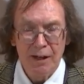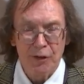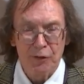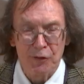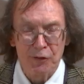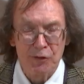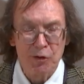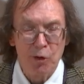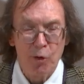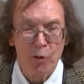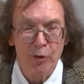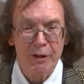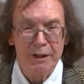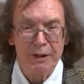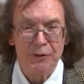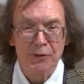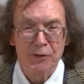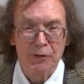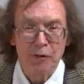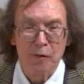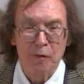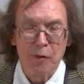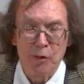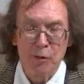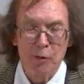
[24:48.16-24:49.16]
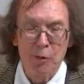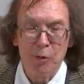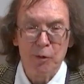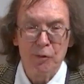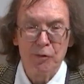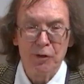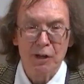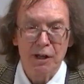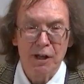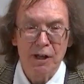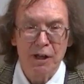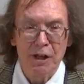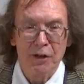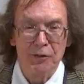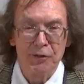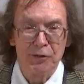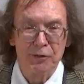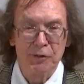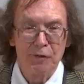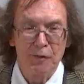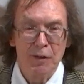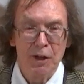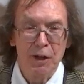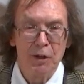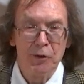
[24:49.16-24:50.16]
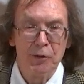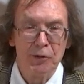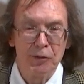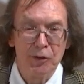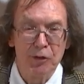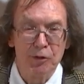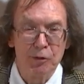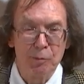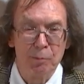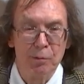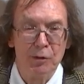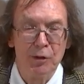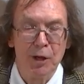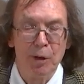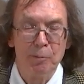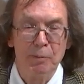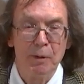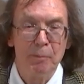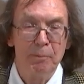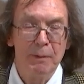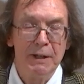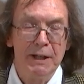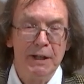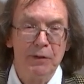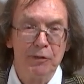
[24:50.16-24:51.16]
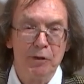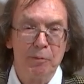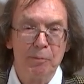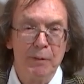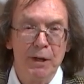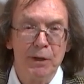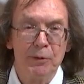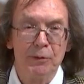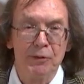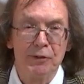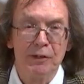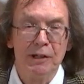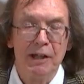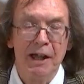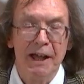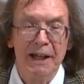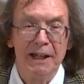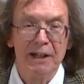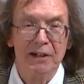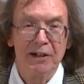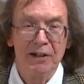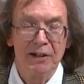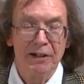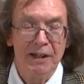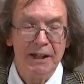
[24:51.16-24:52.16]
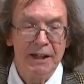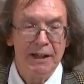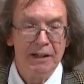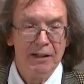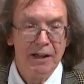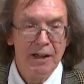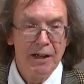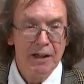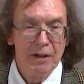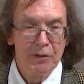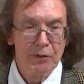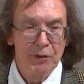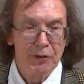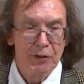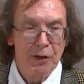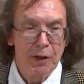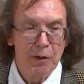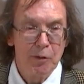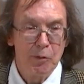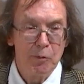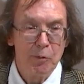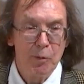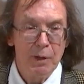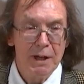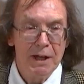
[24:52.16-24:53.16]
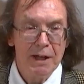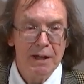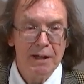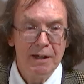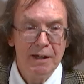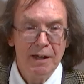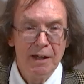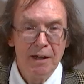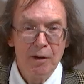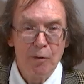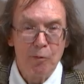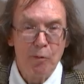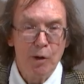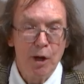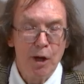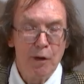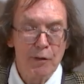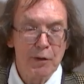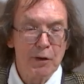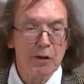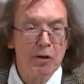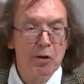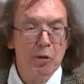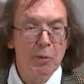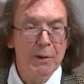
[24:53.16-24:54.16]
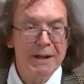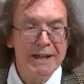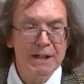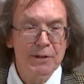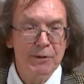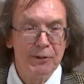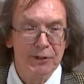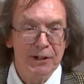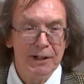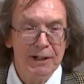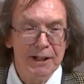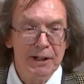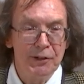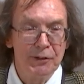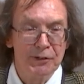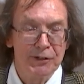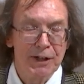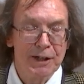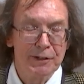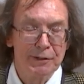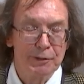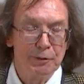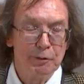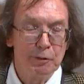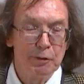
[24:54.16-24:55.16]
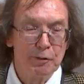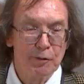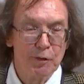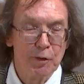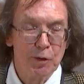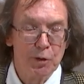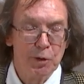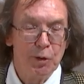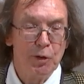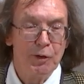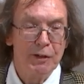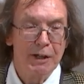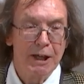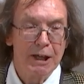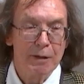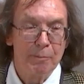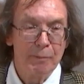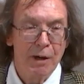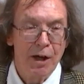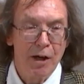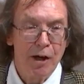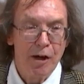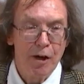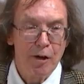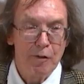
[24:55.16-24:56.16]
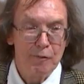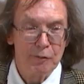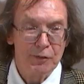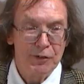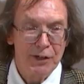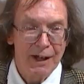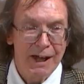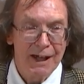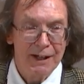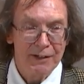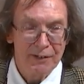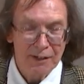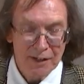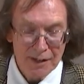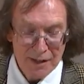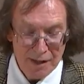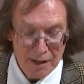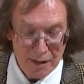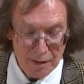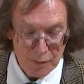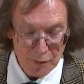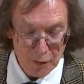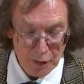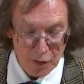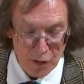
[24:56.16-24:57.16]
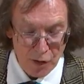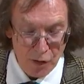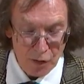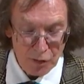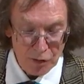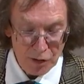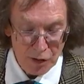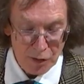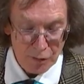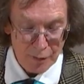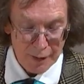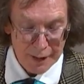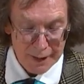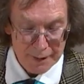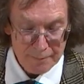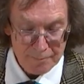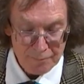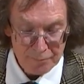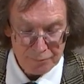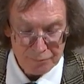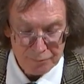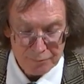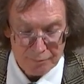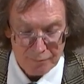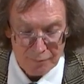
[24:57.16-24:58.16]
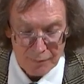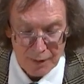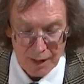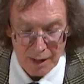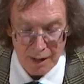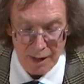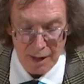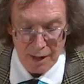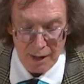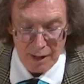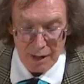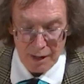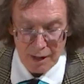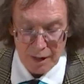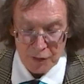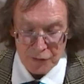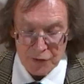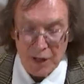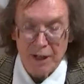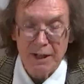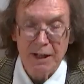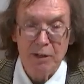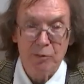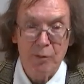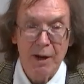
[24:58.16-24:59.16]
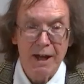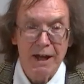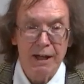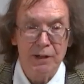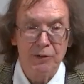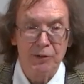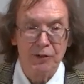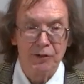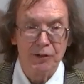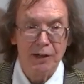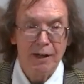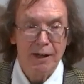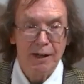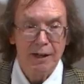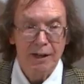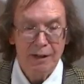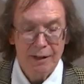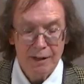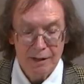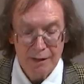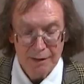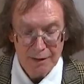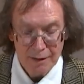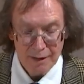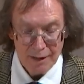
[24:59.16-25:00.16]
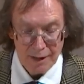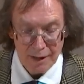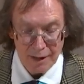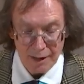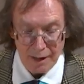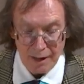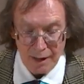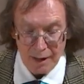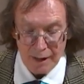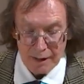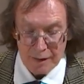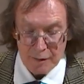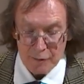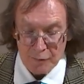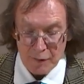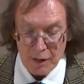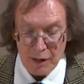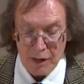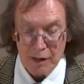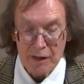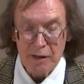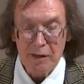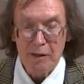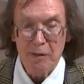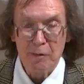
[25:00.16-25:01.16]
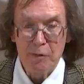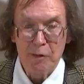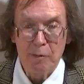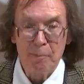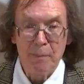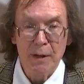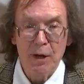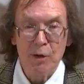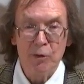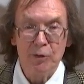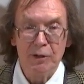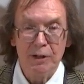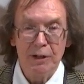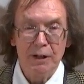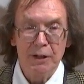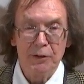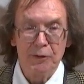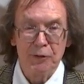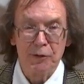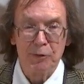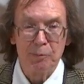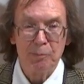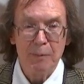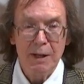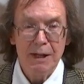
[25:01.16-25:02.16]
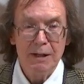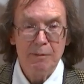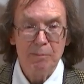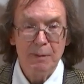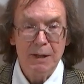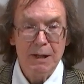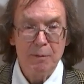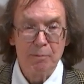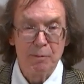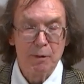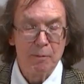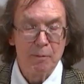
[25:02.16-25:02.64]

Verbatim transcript: historians have thought the last of those is probably the most likely, so we rather queasily settle for calling him Halfdan the Conqueror. At any rate, uh, Ivar the Boneless may be